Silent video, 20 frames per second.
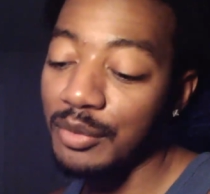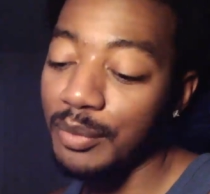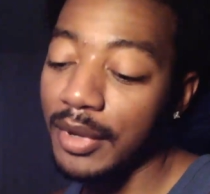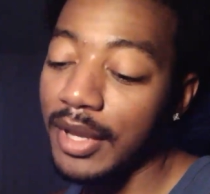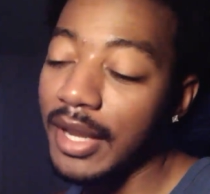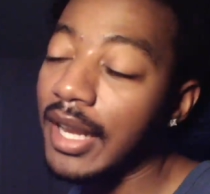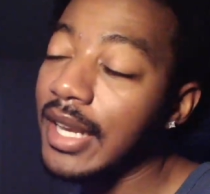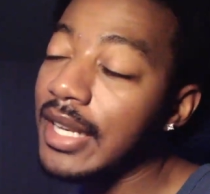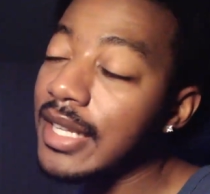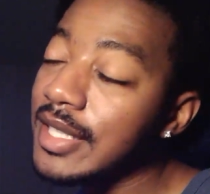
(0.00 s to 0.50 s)

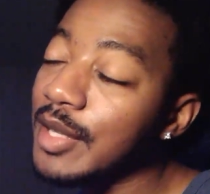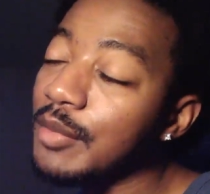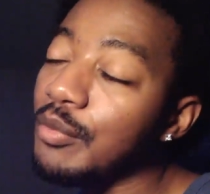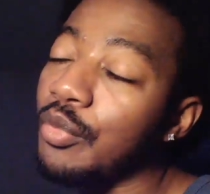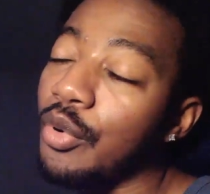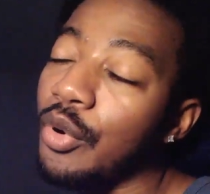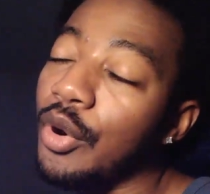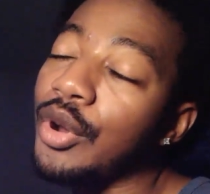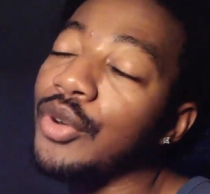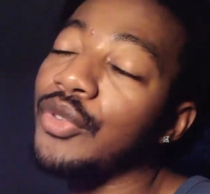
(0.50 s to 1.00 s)
but it is
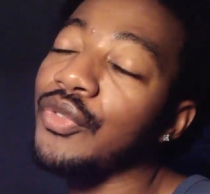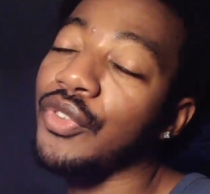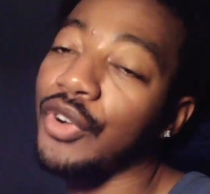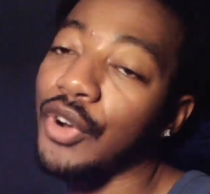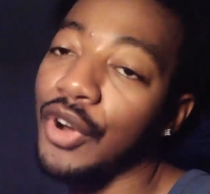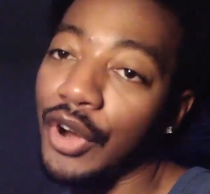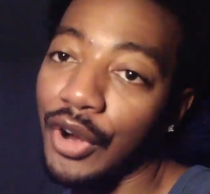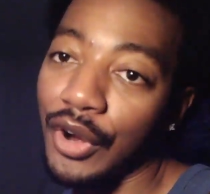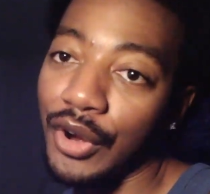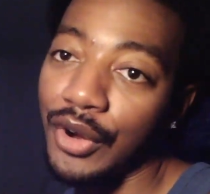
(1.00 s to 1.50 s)
important for
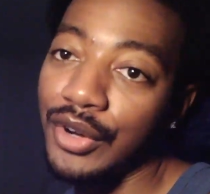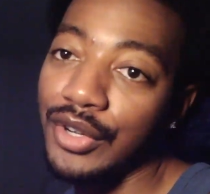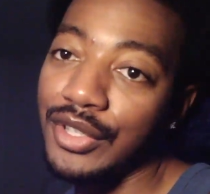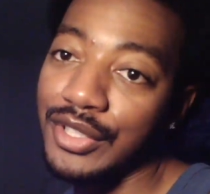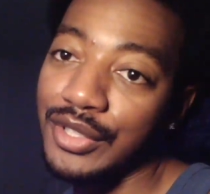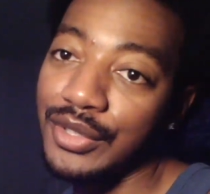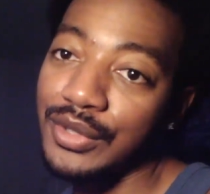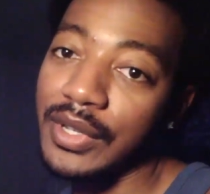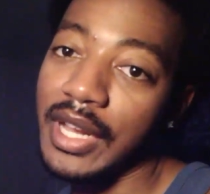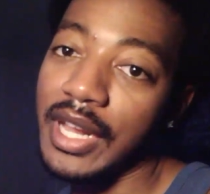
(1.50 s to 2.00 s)
her
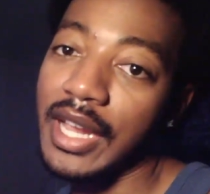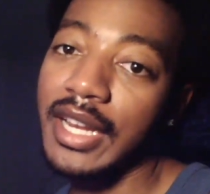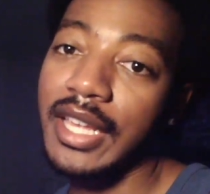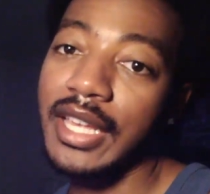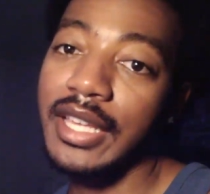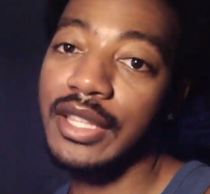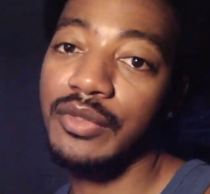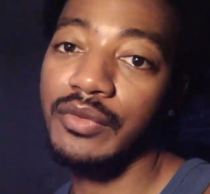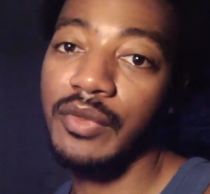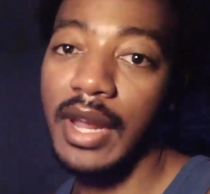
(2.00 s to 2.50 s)
to kind of
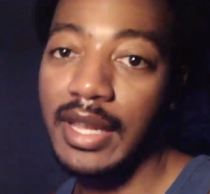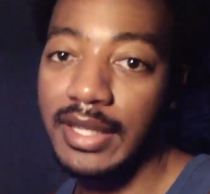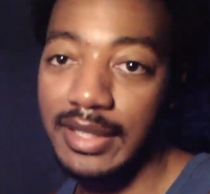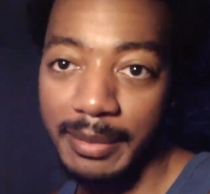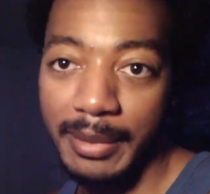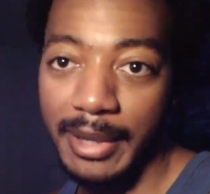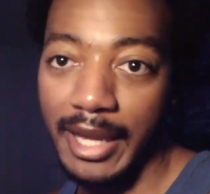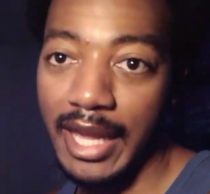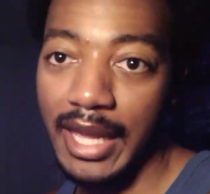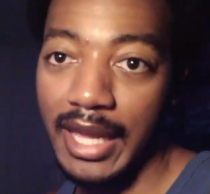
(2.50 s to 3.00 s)
get the
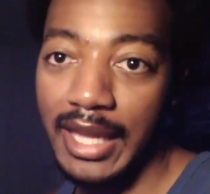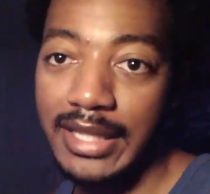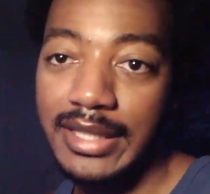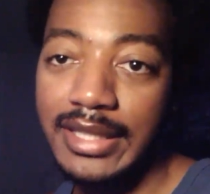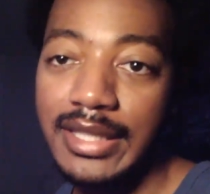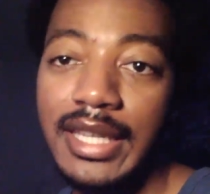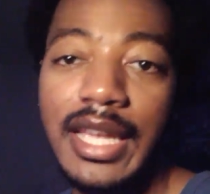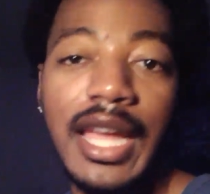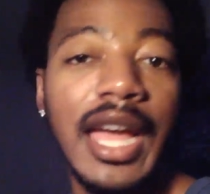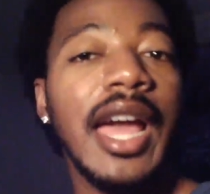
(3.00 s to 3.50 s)
reins back and
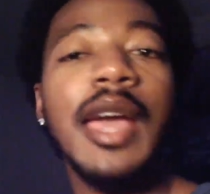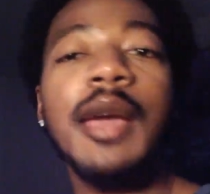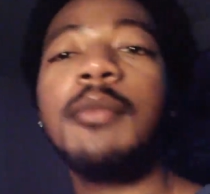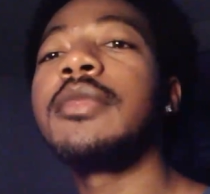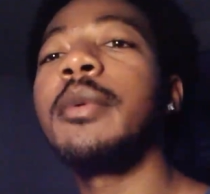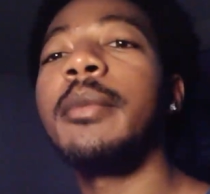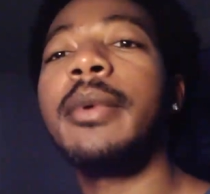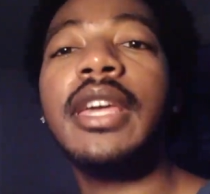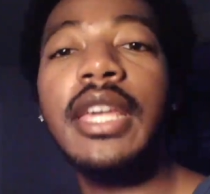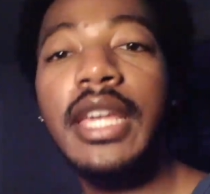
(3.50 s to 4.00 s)
say, I'm
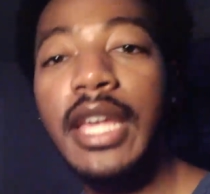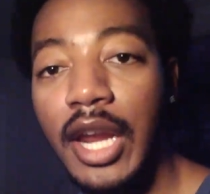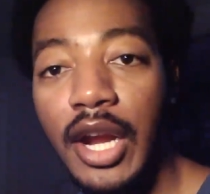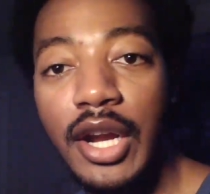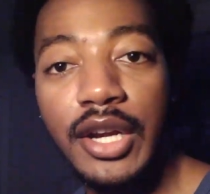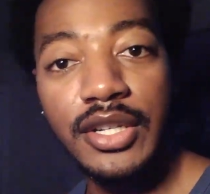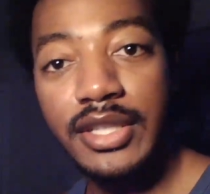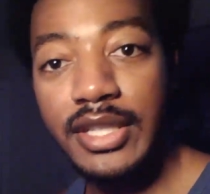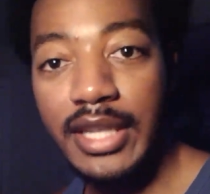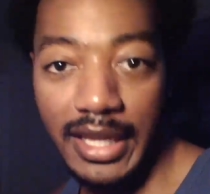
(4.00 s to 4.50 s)
the main
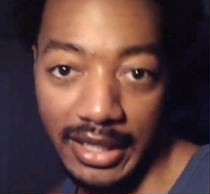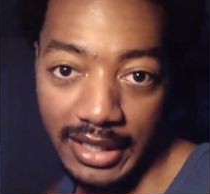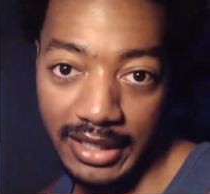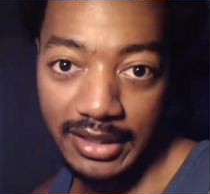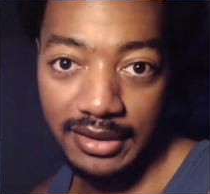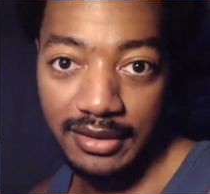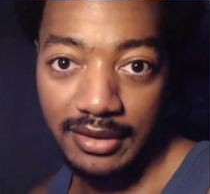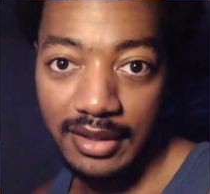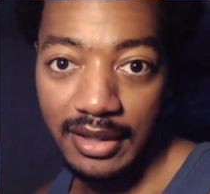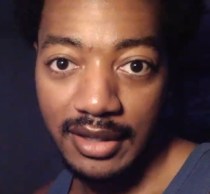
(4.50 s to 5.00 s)
character, dang it.